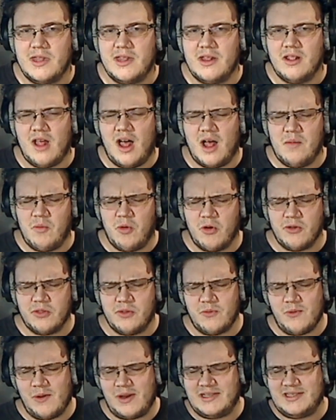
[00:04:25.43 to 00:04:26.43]
A lot more of the
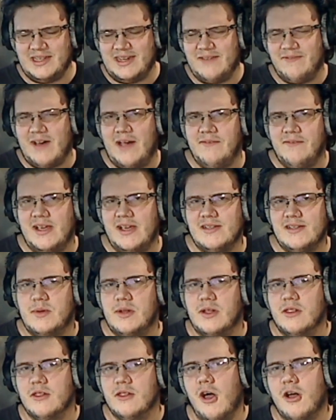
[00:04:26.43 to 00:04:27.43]
recent 5Ds have been
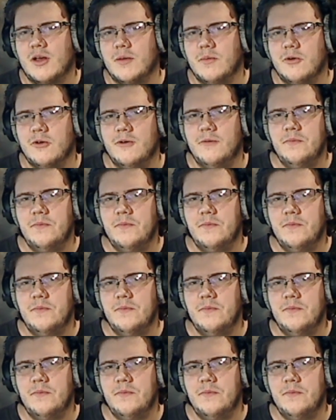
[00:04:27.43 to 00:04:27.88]
unlockable,